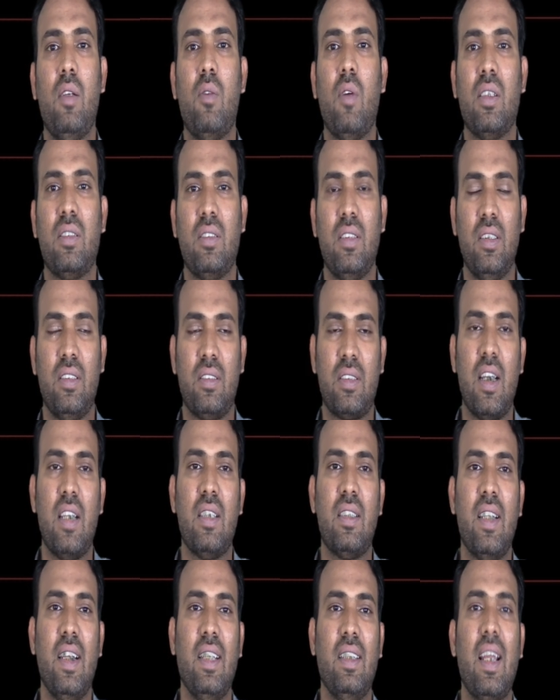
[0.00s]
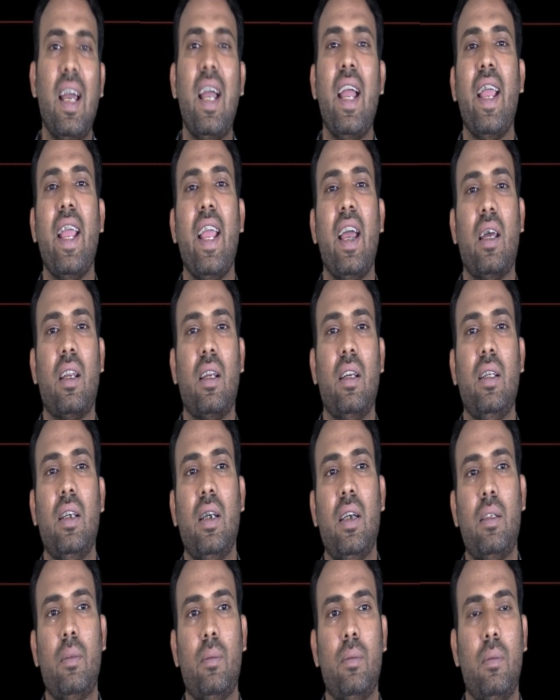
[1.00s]
It was discussed in the
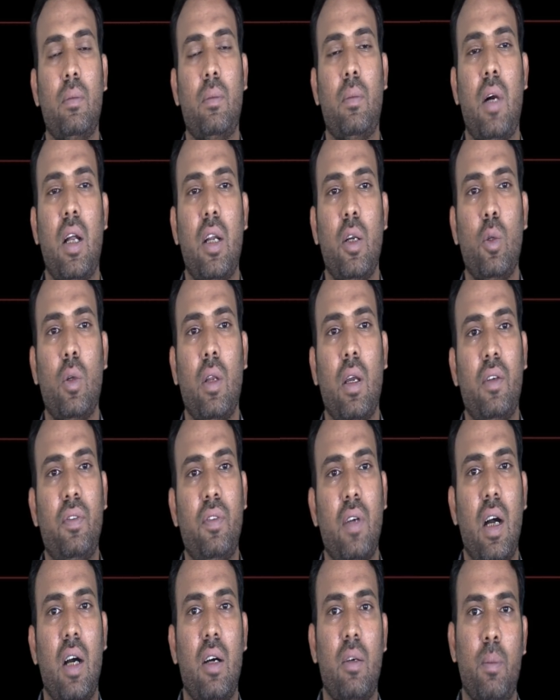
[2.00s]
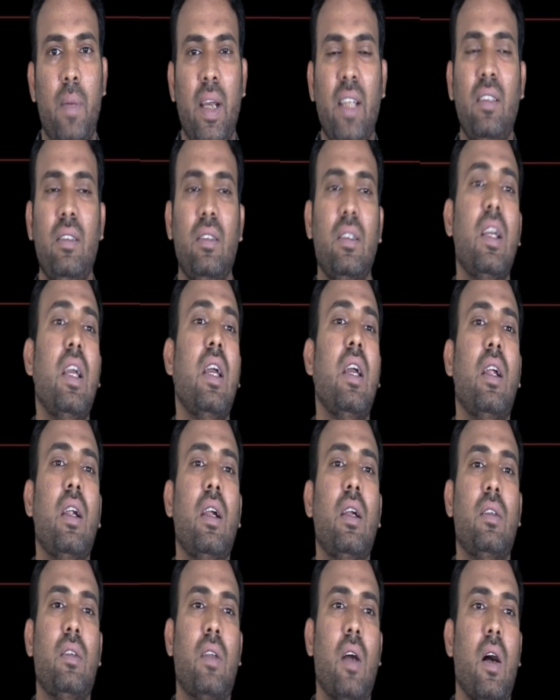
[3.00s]
earlier module of my
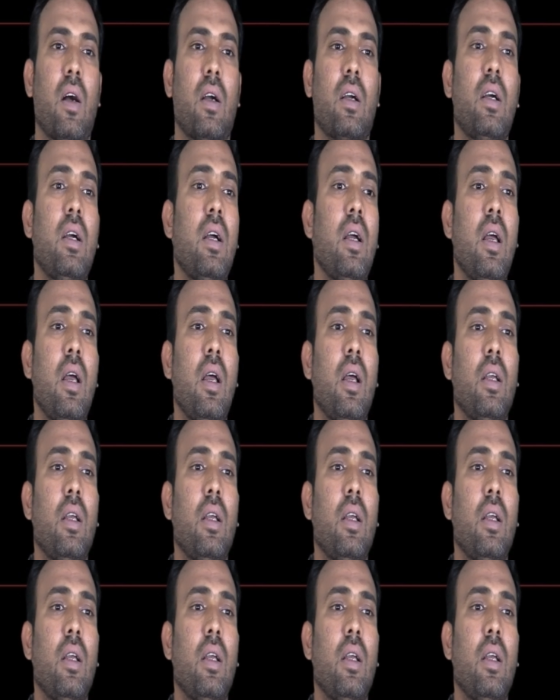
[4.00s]
talk.